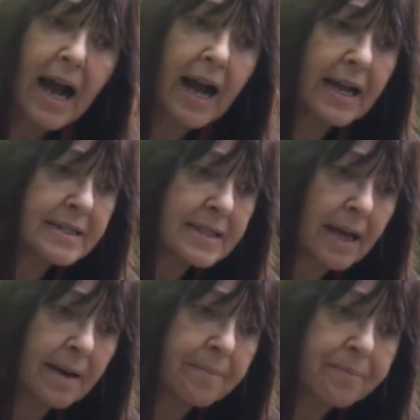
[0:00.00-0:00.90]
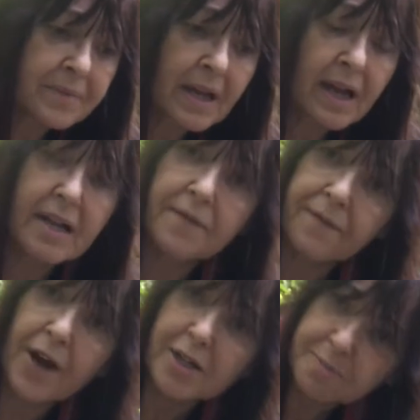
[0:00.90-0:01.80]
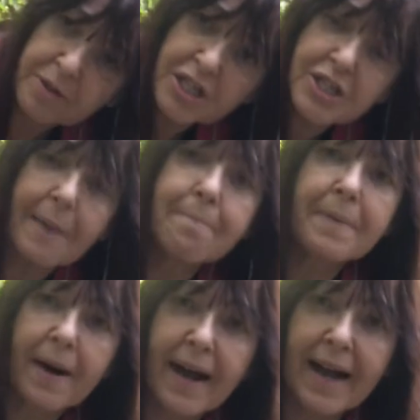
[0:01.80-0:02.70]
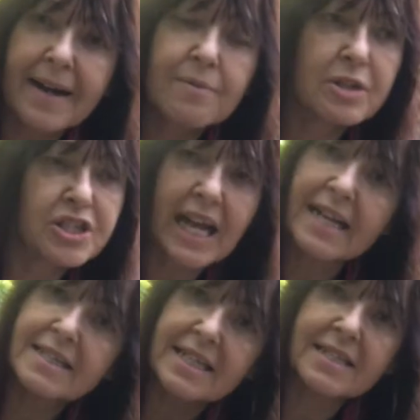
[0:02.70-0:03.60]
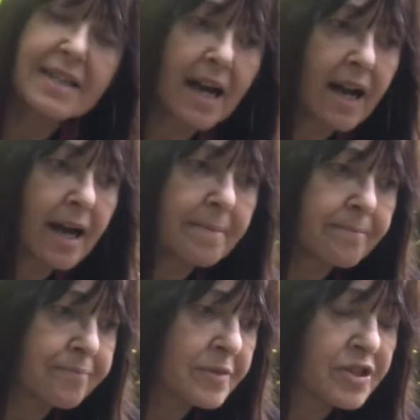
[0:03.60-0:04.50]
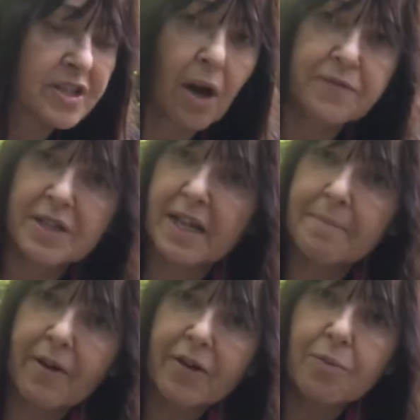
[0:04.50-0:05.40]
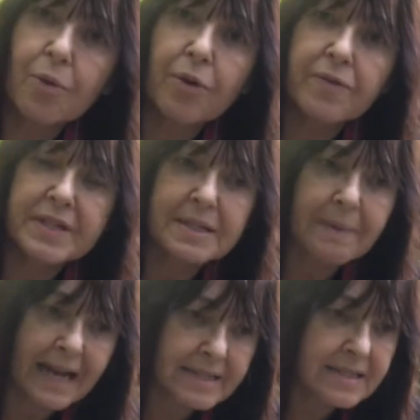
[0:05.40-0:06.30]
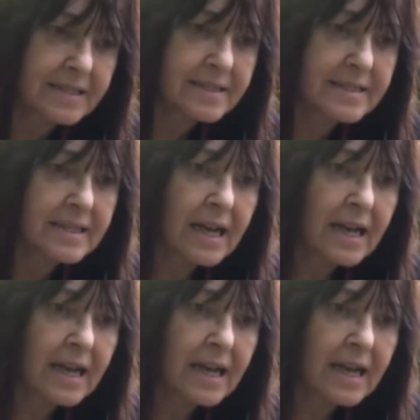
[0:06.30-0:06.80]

And in the first British Empire, which ended just after the American War of Independence,